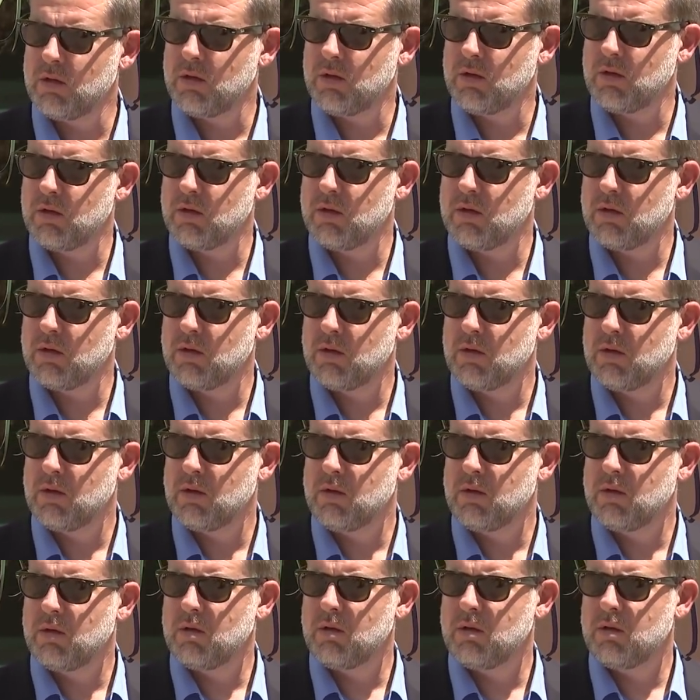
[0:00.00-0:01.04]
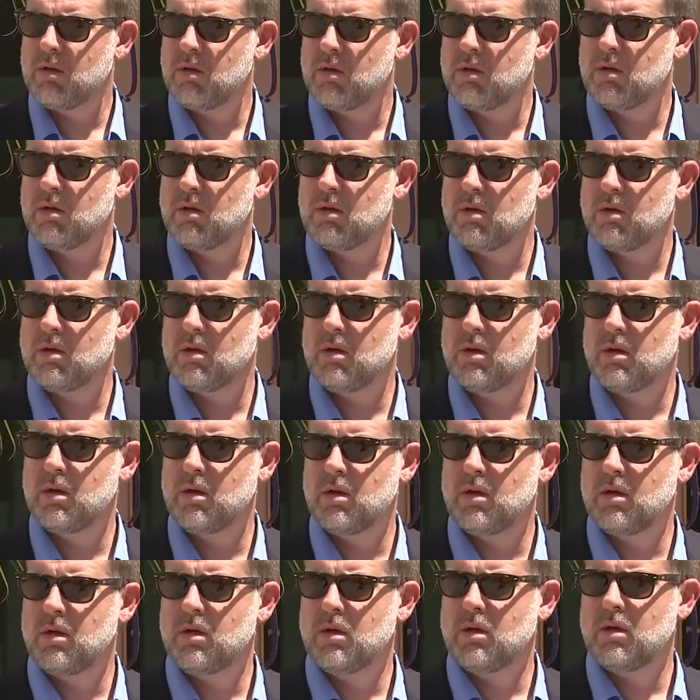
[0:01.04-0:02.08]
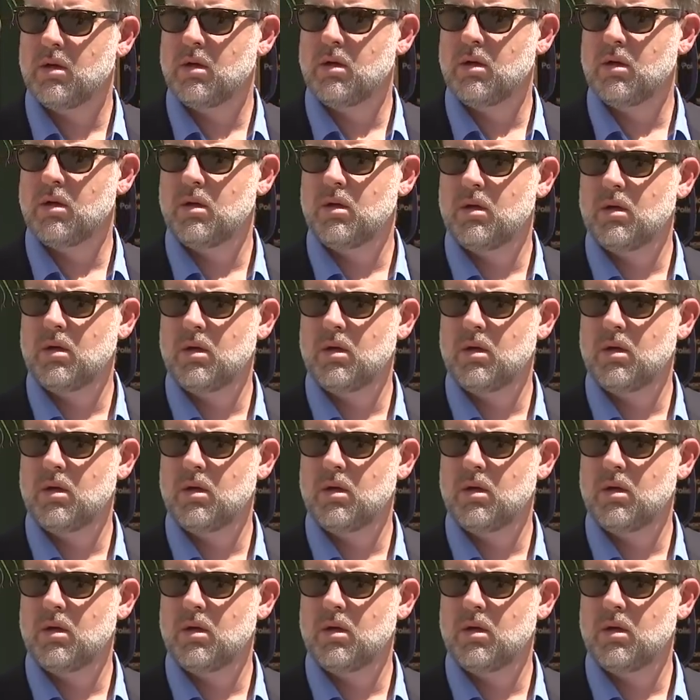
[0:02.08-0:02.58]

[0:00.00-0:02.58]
No one is speaking in this clip.